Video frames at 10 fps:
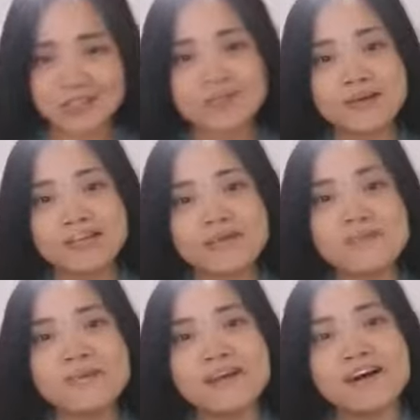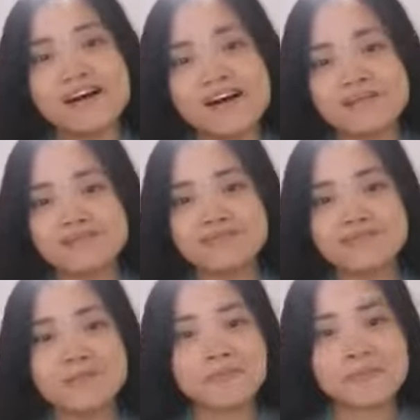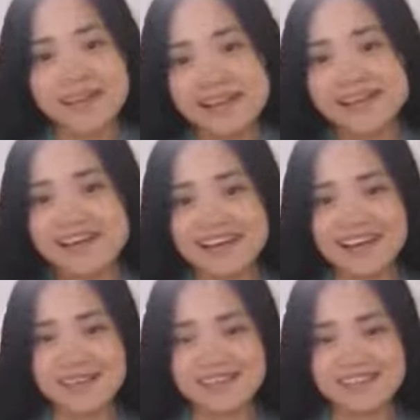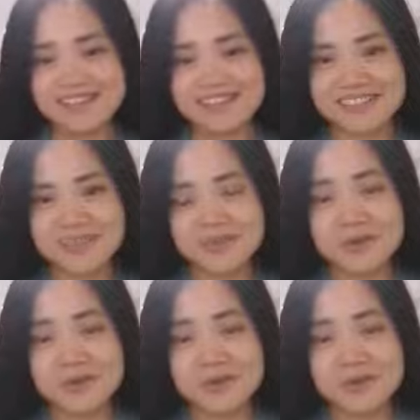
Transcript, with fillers: to make them become familiar languages